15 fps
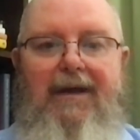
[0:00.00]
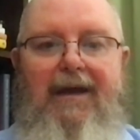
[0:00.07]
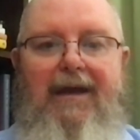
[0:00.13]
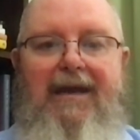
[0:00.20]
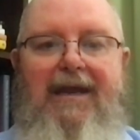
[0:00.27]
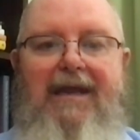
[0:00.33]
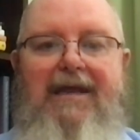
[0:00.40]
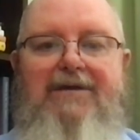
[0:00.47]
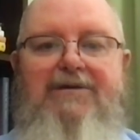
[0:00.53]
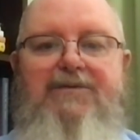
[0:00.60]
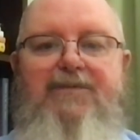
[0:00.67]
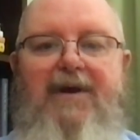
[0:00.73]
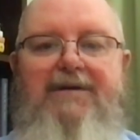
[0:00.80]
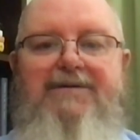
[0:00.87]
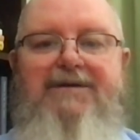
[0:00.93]
and he
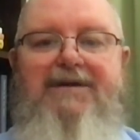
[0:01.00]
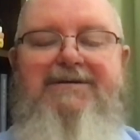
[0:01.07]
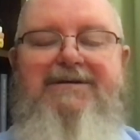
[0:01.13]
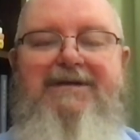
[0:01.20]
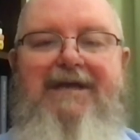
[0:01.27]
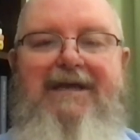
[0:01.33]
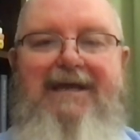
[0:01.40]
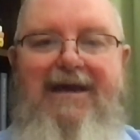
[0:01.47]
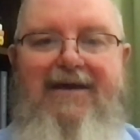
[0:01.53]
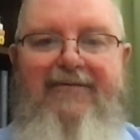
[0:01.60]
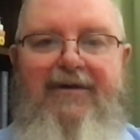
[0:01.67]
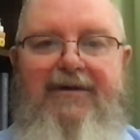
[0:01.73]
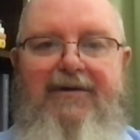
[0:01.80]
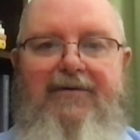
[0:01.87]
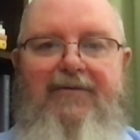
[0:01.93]
expects us to give
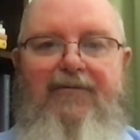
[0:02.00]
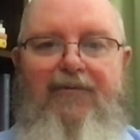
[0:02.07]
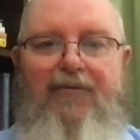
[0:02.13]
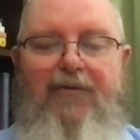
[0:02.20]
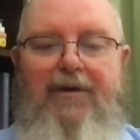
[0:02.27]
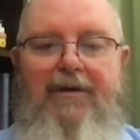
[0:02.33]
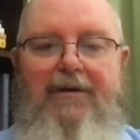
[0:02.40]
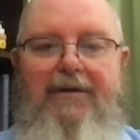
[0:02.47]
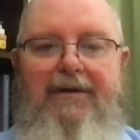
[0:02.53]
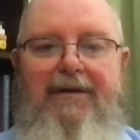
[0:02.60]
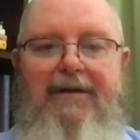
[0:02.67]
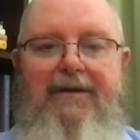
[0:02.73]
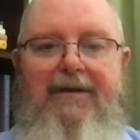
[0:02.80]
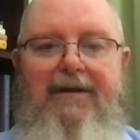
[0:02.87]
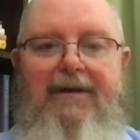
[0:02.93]
it
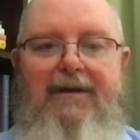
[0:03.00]
freely.